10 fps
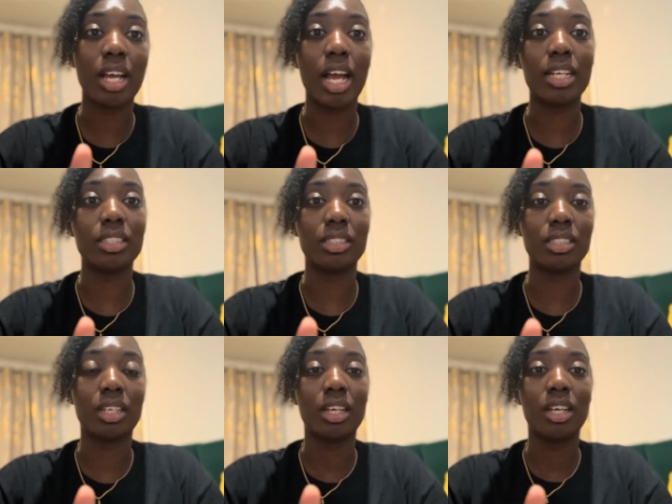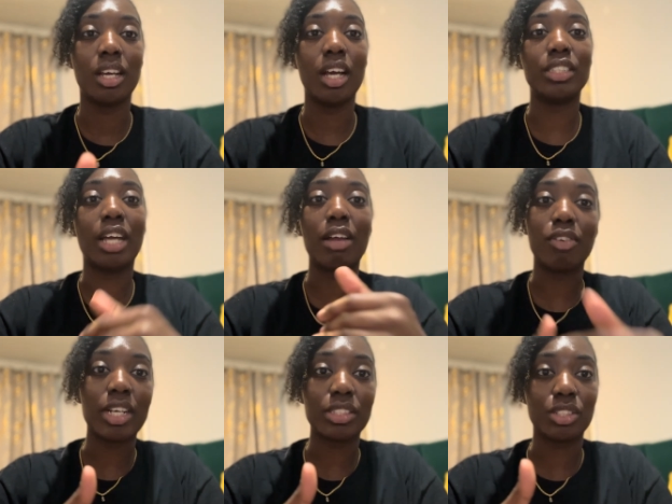as a
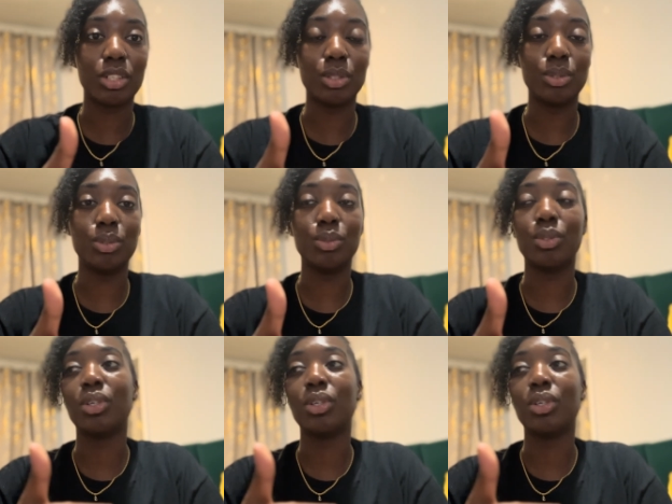director who